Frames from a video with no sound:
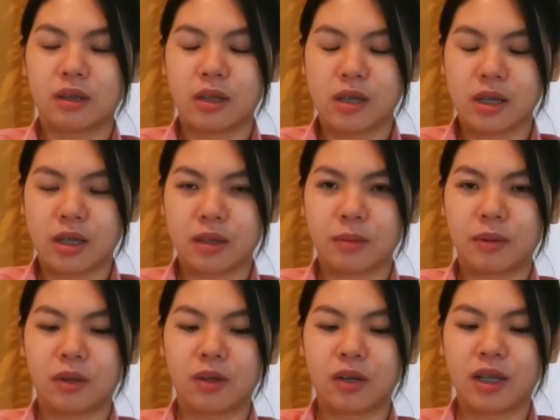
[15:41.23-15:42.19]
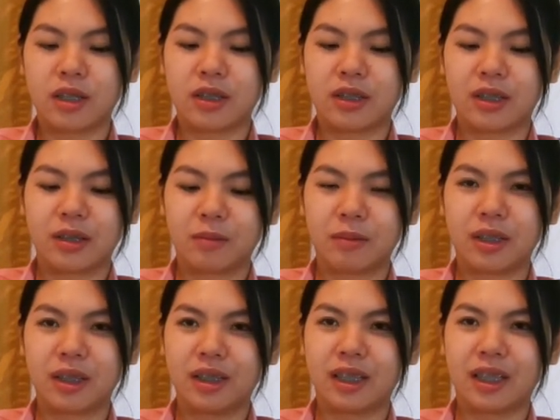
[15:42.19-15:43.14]
Yes, because I drink
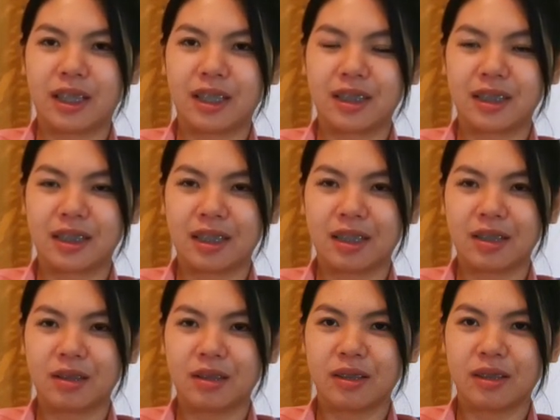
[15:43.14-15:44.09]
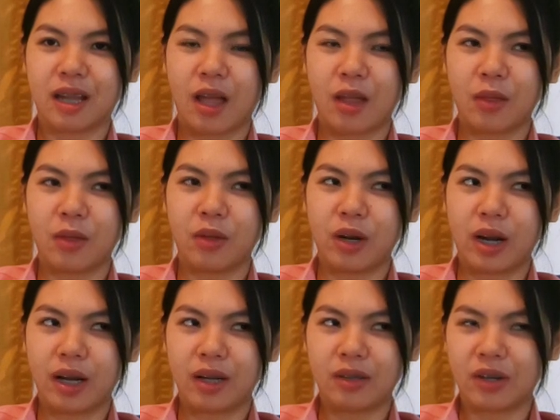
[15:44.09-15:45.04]
many things. I
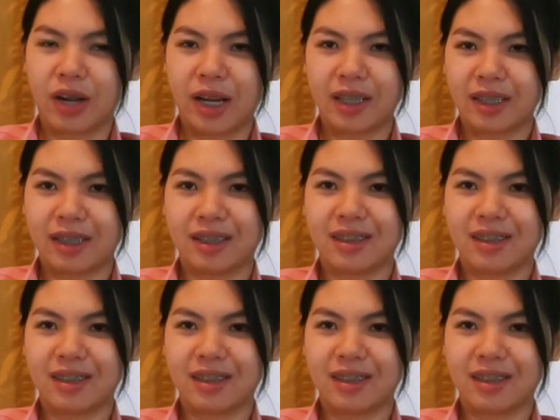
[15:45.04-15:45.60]
drank.